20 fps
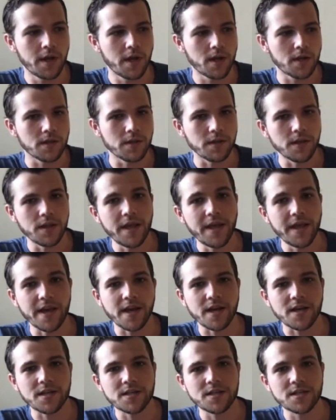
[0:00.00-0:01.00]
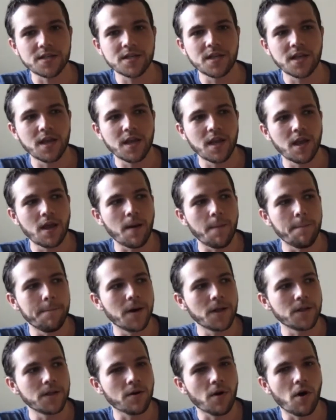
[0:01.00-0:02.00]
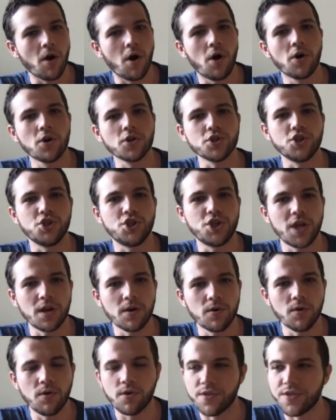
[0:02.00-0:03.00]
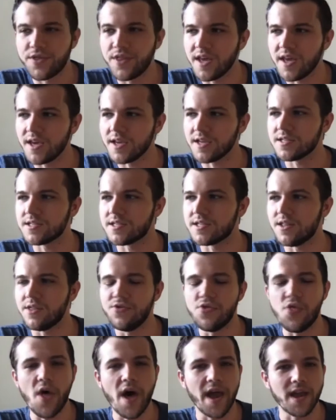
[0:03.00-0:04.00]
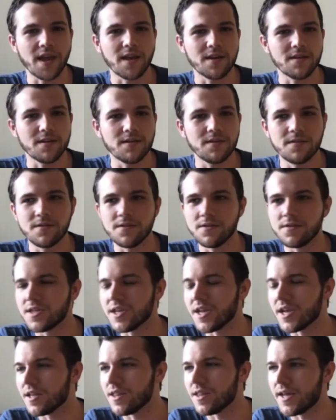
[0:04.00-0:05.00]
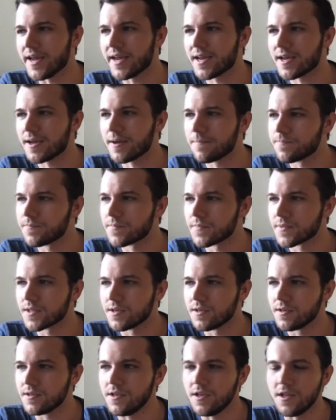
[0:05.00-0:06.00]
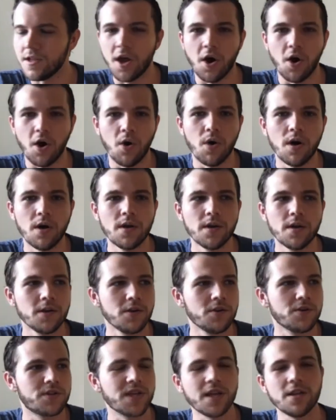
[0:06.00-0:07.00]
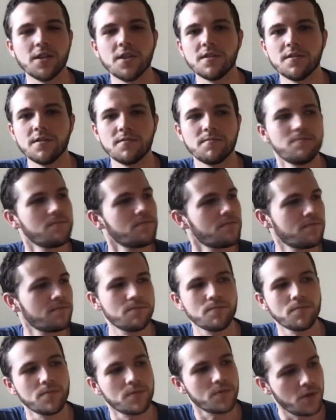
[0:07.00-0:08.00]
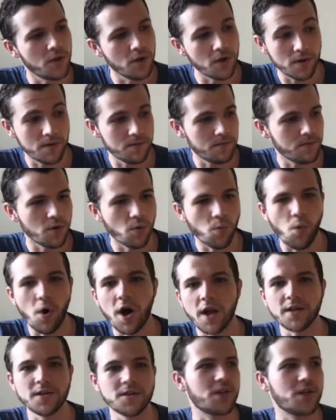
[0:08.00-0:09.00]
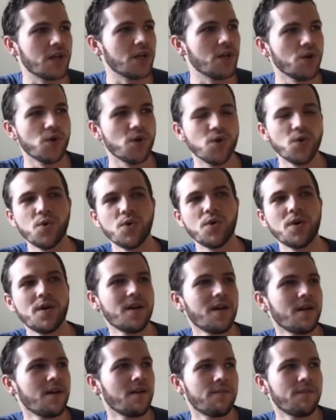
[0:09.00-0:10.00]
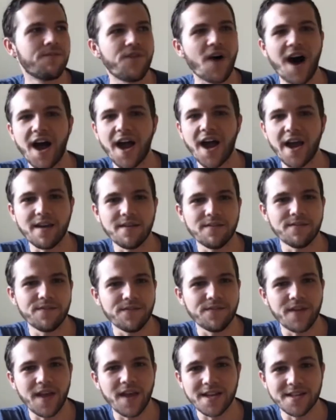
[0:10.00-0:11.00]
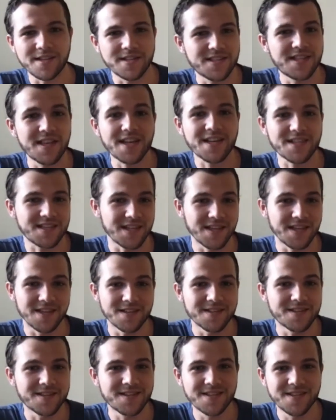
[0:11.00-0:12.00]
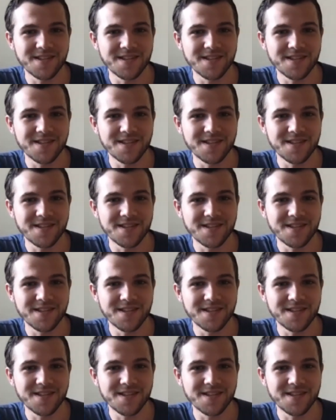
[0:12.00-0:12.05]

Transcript: licks, but they're all general things. Like you're singing, like, you know, you're singing the the one, two, five, and sixes